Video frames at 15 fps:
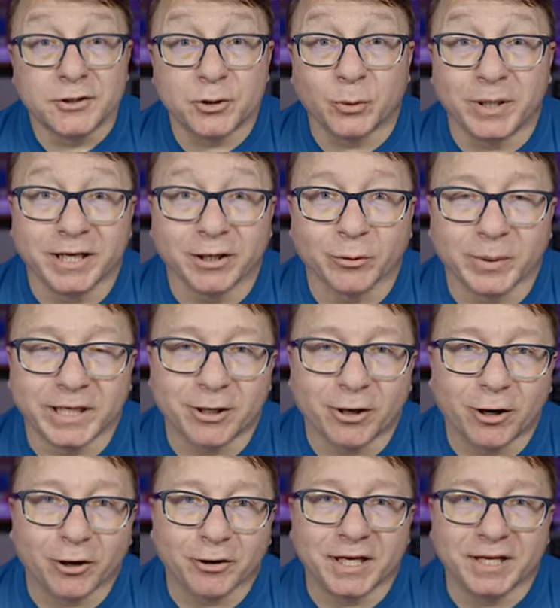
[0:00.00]
So here we
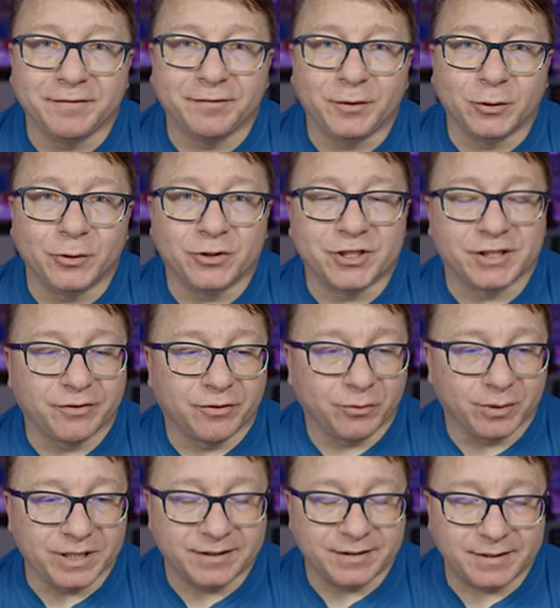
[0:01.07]
are in Fusion
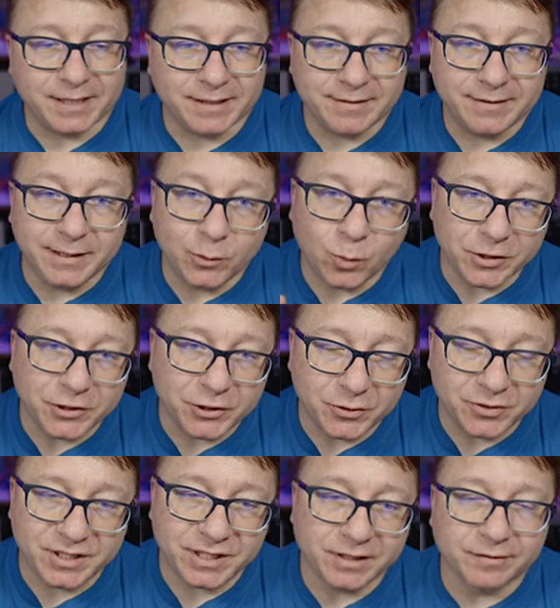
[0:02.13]
360. What
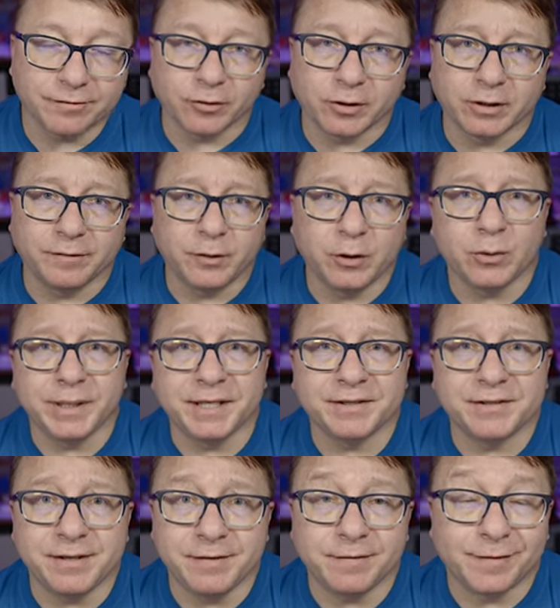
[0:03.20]
you see in front of you
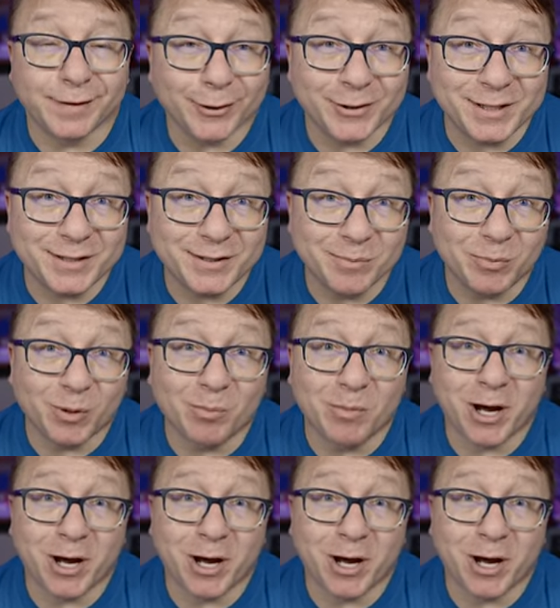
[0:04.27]
is the very simple